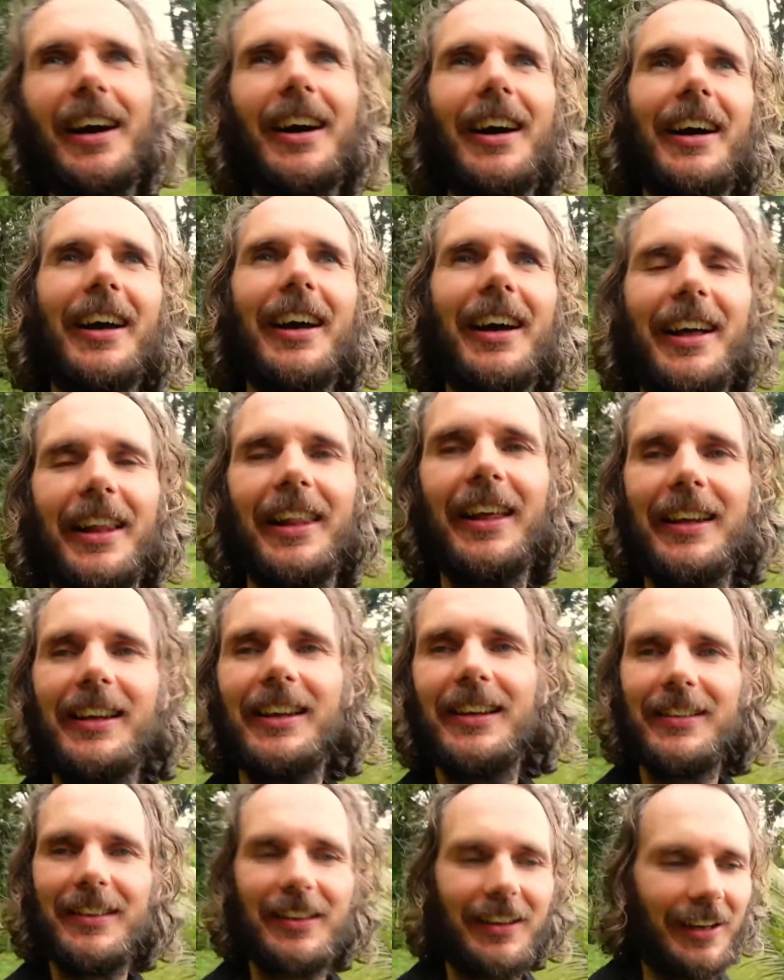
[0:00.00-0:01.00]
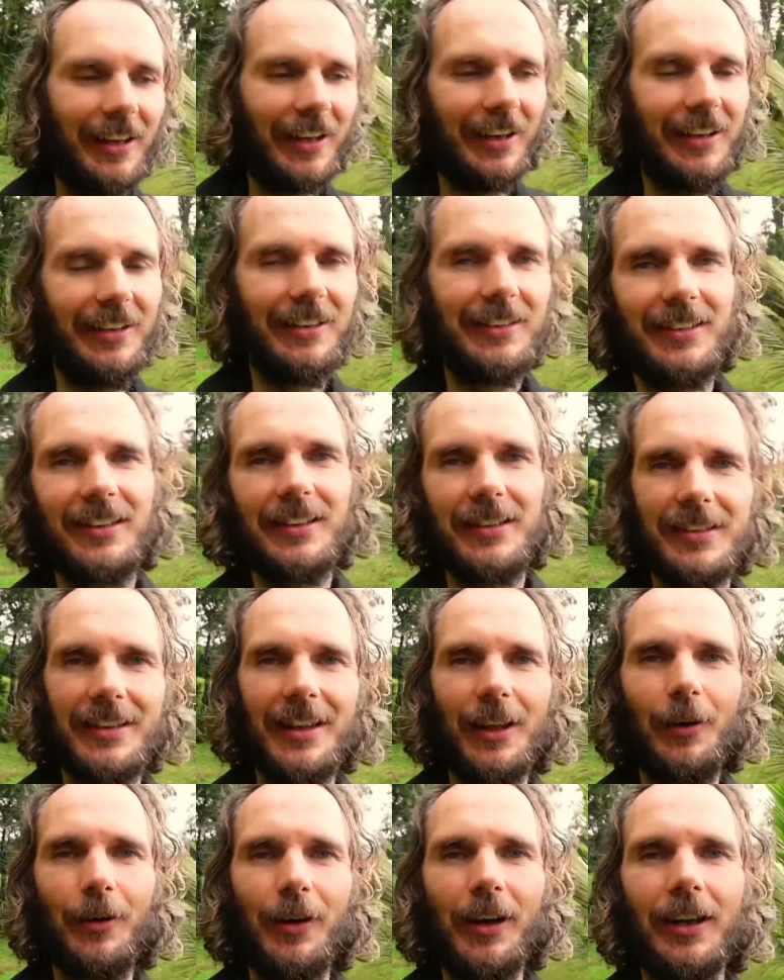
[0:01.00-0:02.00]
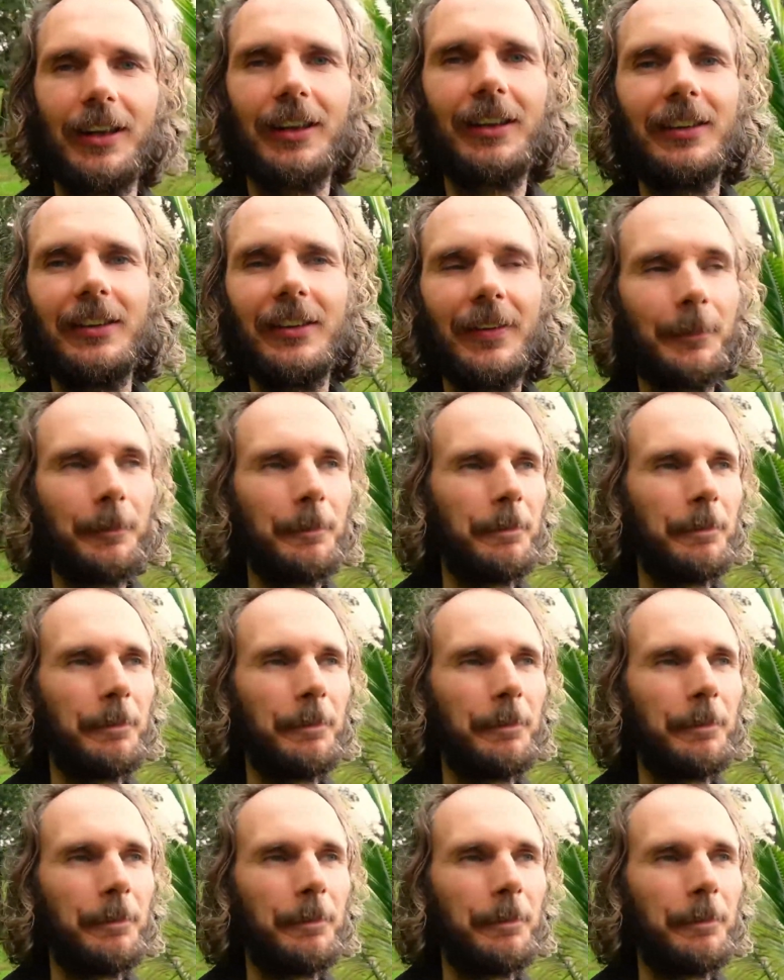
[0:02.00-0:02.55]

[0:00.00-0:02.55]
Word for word: oh yeah, that is a nice slogan.